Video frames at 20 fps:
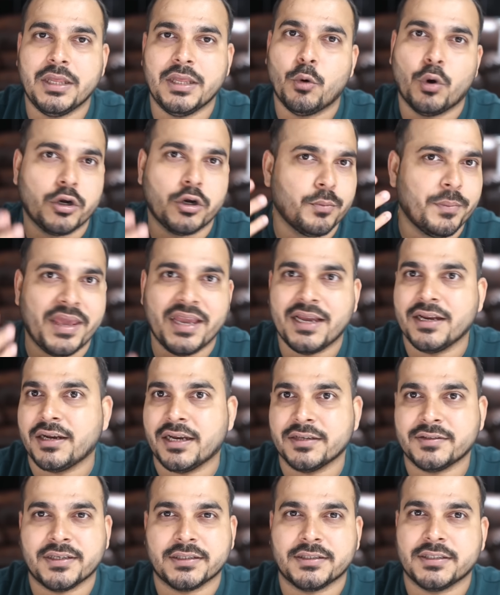they want to make
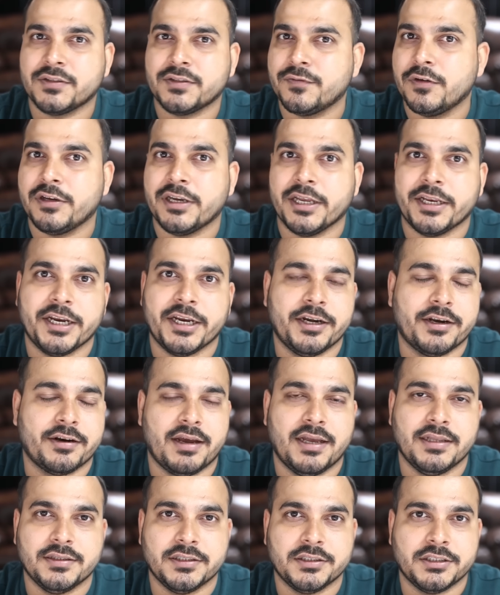a successful career
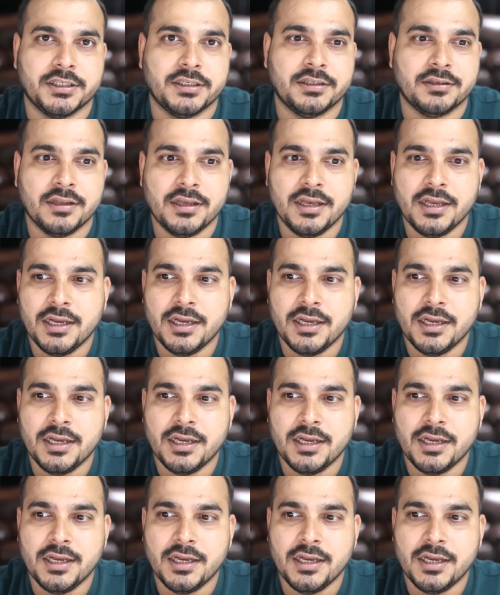transition.